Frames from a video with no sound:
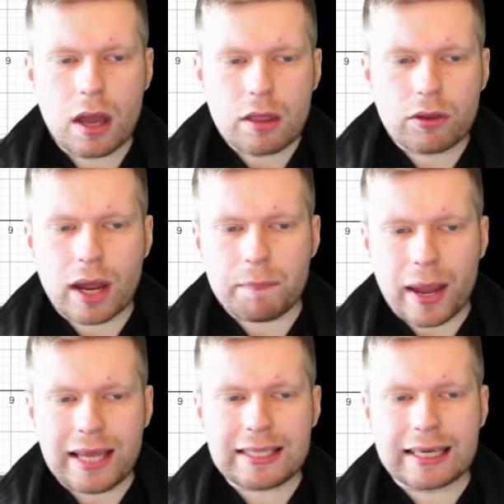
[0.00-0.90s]
that I
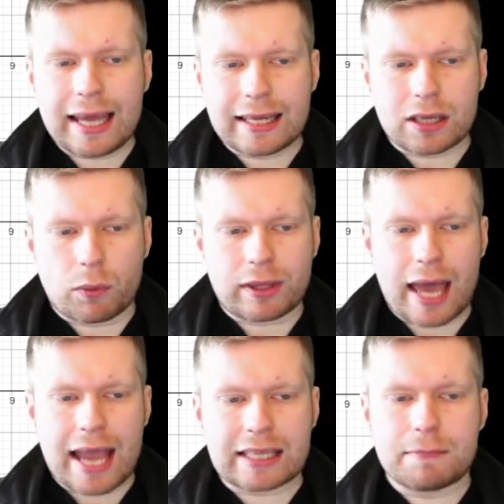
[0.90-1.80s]
basically end up with
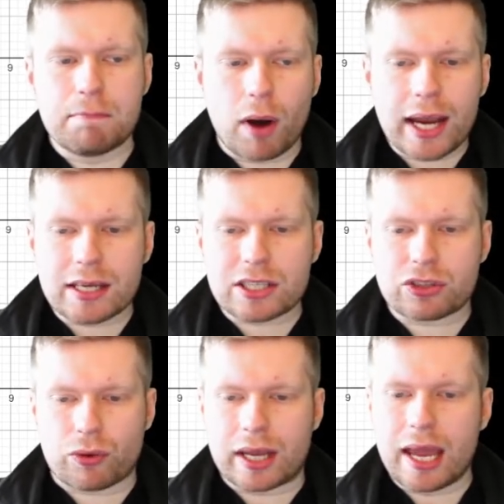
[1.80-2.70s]
x minus
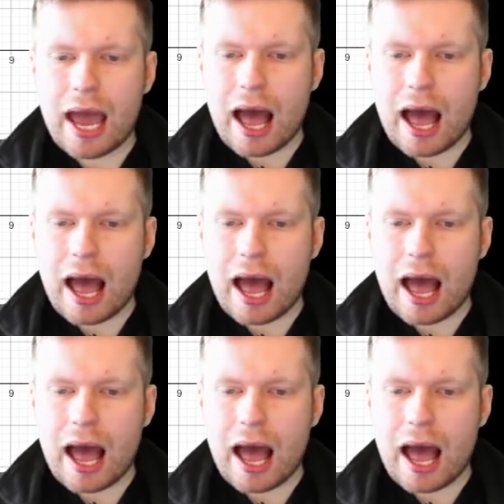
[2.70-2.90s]
3,